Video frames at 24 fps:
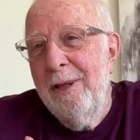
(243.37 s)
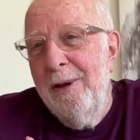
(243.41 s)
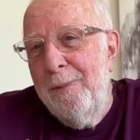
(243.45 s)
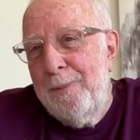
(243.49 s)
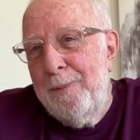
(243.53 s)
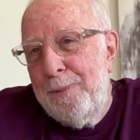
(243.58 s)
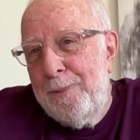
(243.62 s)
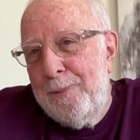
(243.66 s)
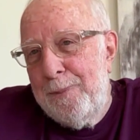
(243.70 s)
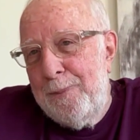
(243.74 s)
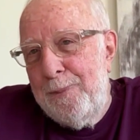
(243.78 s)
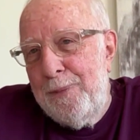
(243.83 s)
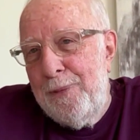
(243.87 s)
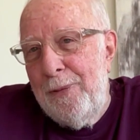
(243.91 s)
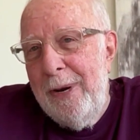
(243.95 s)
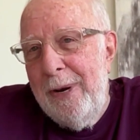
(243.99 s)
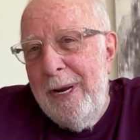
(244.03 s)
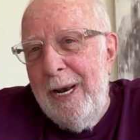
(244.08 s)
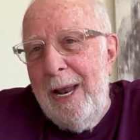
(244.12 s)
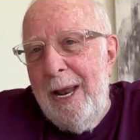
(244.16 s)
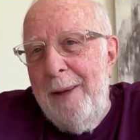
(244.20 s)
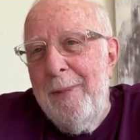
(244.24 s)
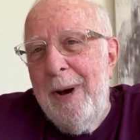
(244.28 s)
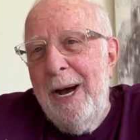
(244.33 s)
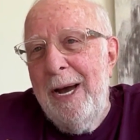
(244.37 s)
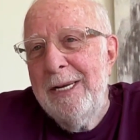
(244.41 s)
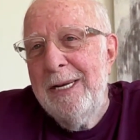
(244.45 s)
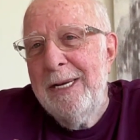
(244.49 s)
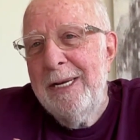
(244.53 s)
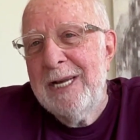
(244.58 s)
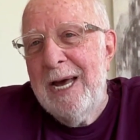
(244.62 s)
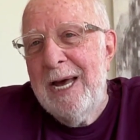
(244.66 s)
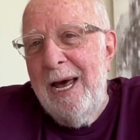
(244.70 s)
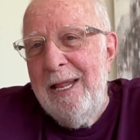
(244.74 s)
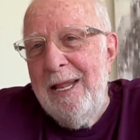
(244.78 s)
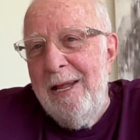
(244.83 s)
the prelim I
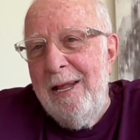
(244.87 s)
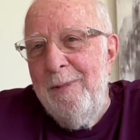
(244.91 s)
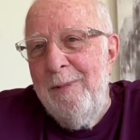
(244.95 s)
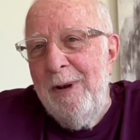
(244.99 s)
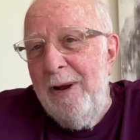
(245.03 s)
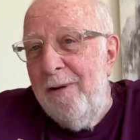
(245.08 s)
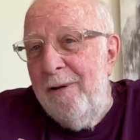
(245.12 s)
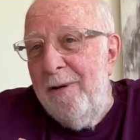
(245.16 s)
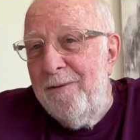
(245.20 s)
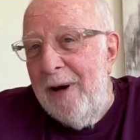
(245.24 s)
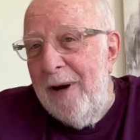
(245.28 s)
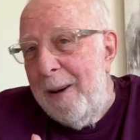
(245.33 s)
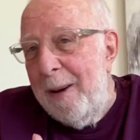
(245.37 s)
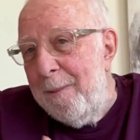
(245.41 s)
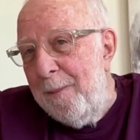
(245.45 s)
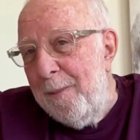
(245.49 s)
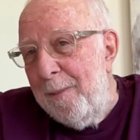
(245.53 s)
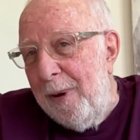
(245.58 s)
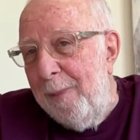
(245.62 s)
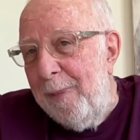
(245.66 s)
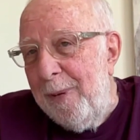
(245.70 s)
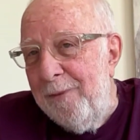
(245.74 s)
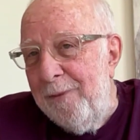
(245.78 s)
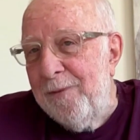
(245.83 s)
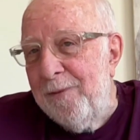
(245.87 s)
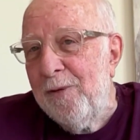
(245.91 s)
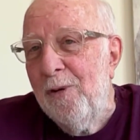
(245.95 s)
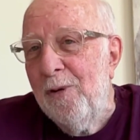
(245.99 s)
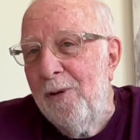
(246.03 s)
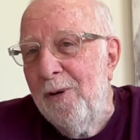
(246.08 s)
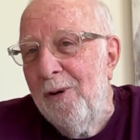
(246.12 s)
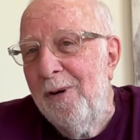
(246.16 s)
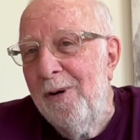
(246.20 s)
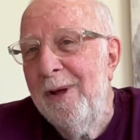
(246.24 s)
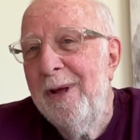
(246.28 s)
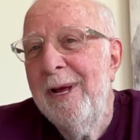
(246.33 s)
signed them in November
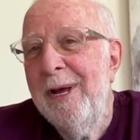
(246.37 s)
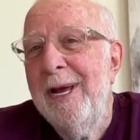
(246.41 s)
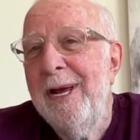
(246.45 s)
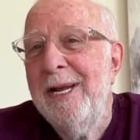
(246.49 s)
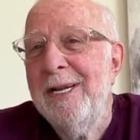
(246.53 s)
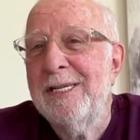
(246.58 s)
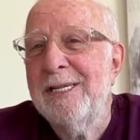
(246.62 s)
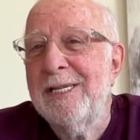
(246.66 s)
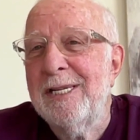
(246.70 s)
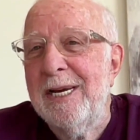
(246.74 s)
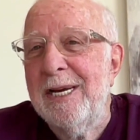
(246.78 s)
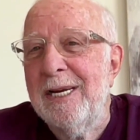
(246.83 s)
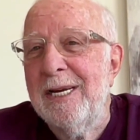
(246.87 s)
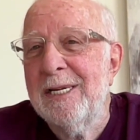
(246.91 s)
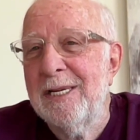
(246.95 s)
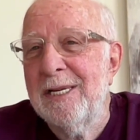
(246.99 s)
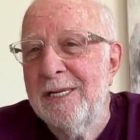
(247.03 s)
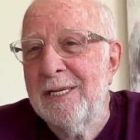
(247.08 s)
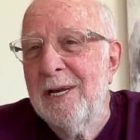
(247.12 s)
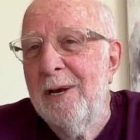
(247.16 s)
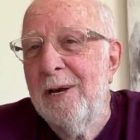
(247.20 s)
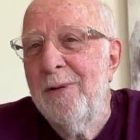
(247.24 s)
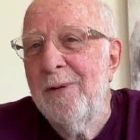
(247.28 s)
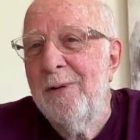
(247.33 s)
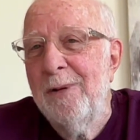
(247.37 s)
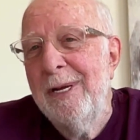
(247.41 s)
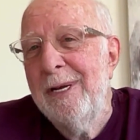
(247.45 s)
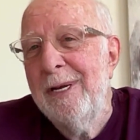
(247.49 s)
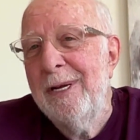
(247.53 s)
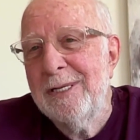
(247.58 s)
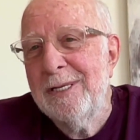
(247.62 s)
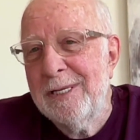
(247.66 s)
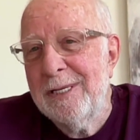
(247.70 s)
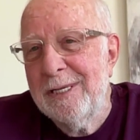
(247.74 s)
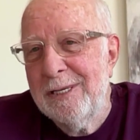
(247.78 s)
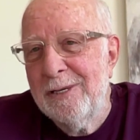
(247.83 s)
before in six, so
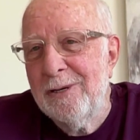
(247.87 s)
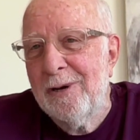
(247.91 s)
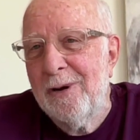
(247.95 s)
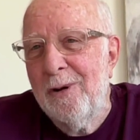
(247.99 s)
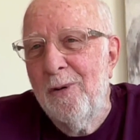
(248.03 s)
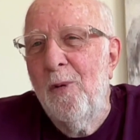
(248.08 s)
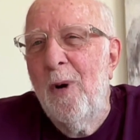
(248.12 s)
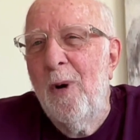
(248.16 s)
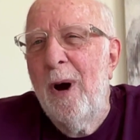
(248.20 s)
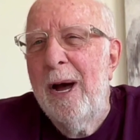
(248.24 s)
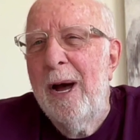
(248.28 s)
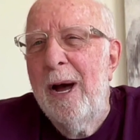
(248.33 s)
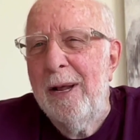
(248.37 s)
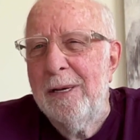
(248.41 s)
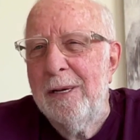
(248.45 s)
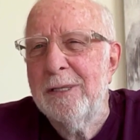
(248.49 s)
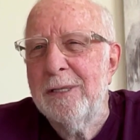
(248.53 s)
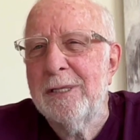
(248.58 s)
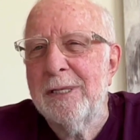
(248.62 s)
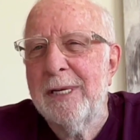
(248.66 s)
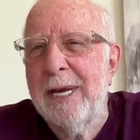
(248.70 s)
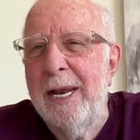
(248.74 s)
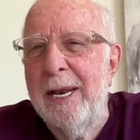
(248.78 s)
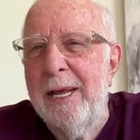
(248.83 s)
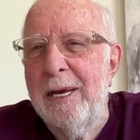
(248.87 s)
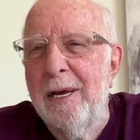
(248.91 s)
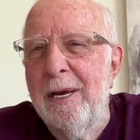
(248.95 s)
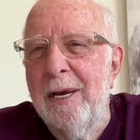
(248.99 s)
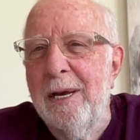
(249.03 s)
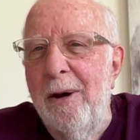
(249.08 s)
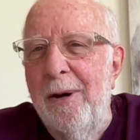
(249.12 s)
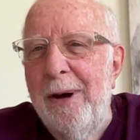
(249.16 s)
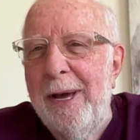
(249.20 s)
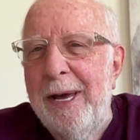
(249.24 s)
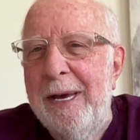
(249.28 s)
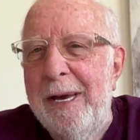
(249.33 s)
it took a while to get
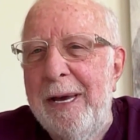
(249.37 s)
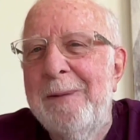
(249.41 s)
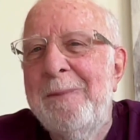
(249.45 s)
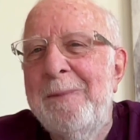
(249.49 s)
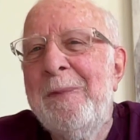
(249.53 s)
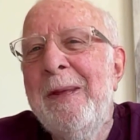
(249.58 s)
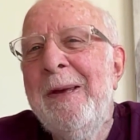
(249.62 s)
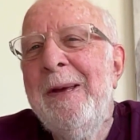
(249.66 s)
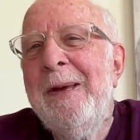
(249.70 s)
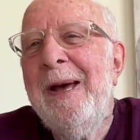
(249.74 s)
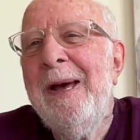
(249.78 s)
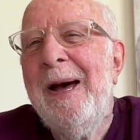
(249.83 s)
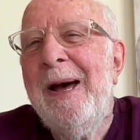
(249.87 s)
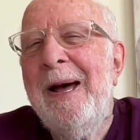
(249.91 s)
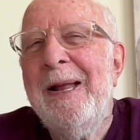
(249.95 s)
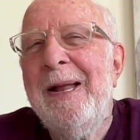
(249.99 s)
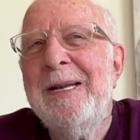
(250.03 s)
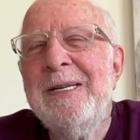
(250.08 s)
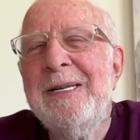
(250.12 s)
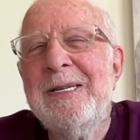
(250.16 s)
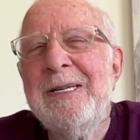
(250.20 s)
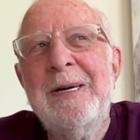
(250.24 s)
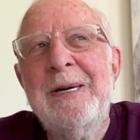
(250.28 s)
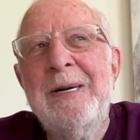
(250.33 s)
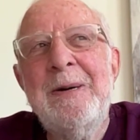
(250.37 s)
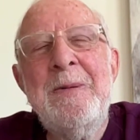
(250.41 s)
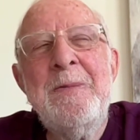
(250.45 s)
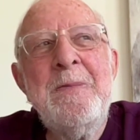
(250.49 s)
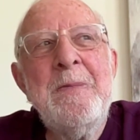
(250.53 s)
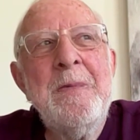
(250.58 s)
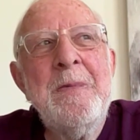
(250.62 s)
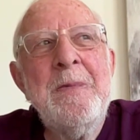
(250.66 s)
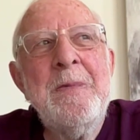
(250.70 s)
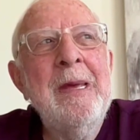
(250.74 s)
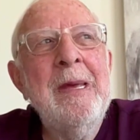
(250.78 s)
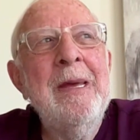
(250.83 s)
it going, and.
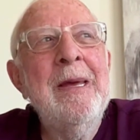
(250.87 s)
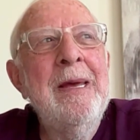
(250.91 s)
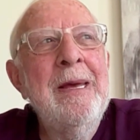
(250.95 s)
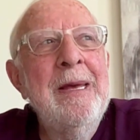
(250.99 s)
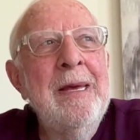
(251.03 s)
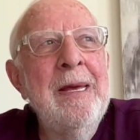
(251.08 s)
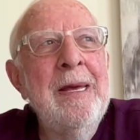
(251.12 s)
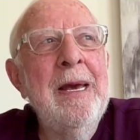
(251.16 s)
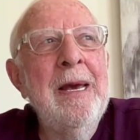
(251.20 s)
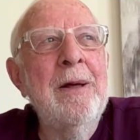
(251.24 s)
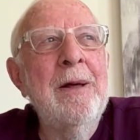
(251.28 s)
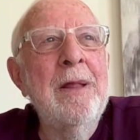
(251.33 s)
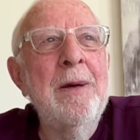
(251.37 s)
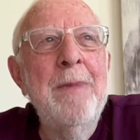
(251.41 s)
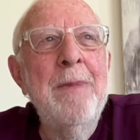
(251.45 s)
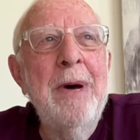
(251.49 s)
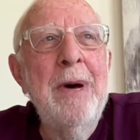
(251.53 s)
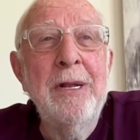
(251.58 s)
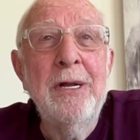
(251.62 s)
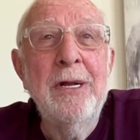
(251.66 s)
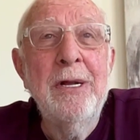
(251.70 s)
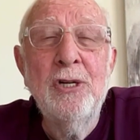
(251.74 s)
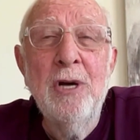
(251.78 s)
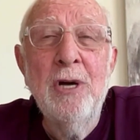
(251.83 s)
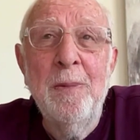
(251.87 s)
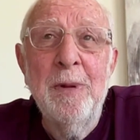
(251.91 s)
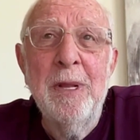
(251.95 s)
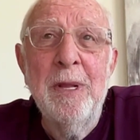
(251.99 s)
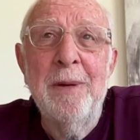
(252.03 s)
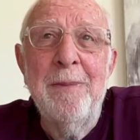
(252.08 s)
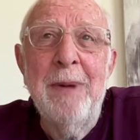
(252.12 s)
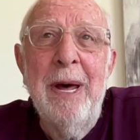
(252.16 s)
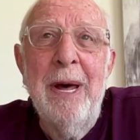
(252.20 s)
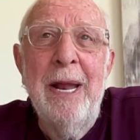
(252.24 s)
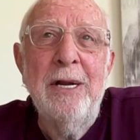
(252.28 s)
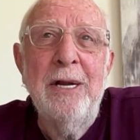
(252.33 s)
Um, Yeah, the, the job
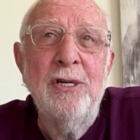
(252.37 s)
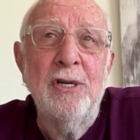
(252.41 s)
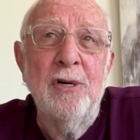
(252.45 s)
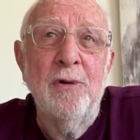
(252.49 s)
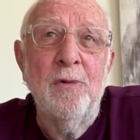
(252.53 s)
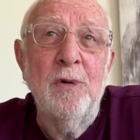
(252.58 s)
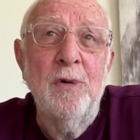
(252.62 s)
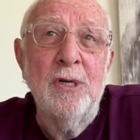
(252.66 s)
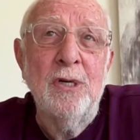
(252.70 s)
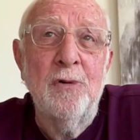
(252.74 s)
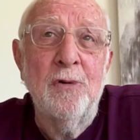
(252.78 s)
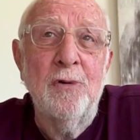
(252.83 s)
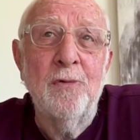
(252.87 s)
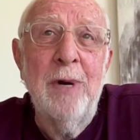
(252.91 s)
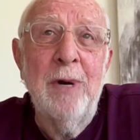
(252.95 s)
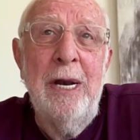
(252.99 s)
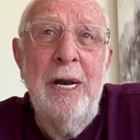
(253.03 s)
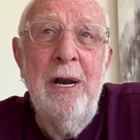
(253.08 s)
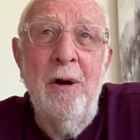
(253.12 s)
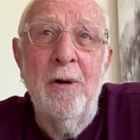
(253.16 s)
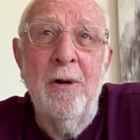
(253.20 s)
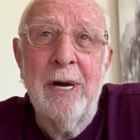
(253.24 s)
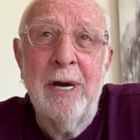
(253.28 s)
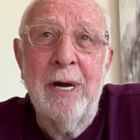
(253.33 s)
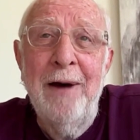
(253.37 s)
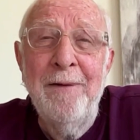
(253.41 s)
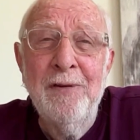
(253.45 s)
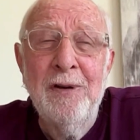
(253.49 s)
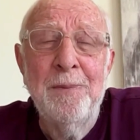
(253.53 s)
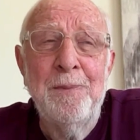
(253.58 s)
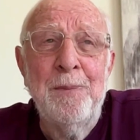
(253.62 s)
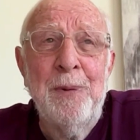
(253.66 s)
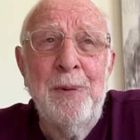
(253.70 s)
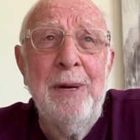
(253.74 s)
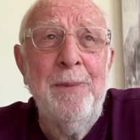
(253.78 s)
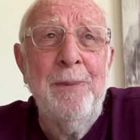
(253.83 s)
of the manager was to really look
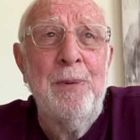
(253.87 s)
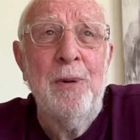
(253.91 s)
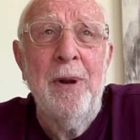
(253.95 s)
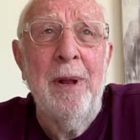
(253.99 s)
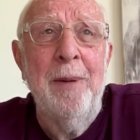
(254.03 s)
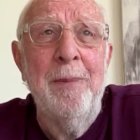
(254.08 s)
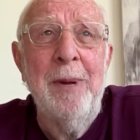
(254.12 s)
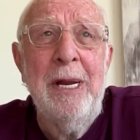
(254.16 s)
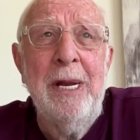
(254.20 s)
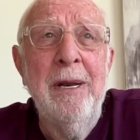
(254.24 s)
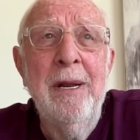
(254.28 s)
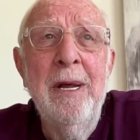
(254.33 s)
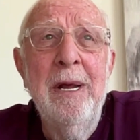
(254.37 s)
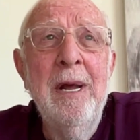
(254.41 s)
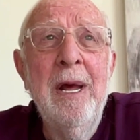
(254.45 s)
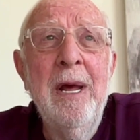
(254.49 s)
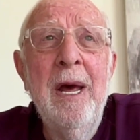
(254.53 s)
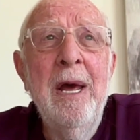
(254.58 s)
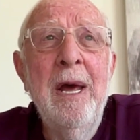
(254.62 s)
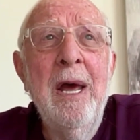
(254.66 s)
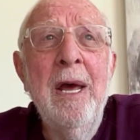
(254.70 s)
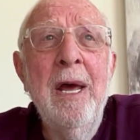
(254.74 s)
after people. I mean,